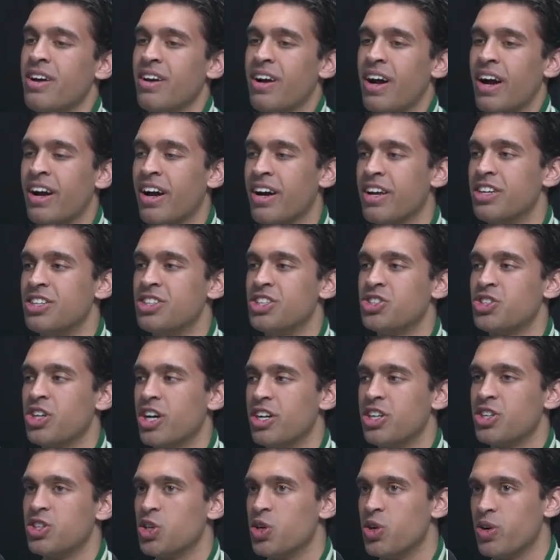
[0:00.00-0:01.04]
I kind of just try
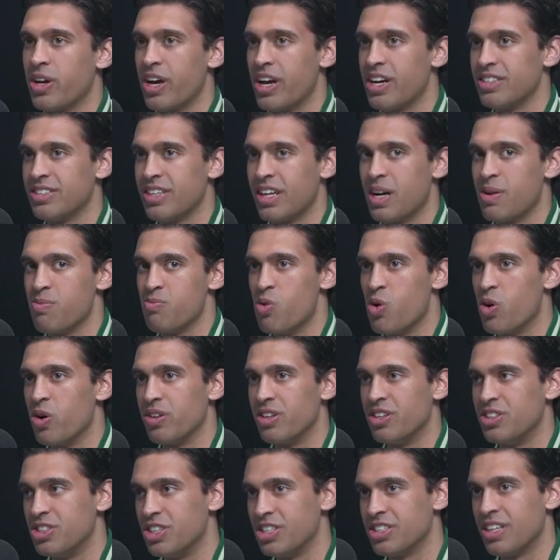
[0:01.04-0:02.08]
to showcase that I'm more
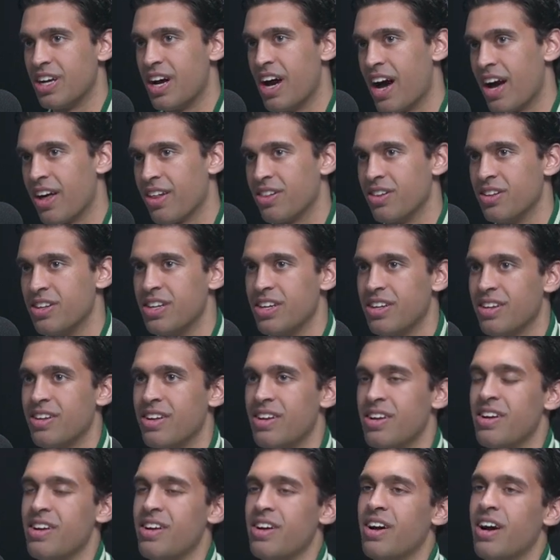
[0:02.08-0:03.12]
than just an athlete.
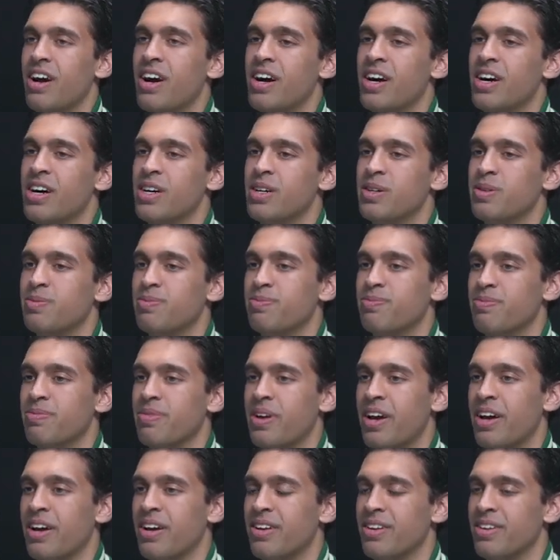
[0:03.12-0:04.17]
Athlete, yeah. Mm-hmm. Um,
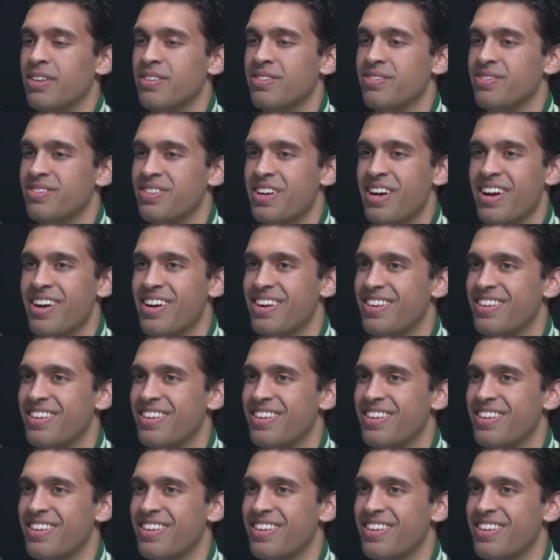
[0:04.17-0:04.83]
and yeah.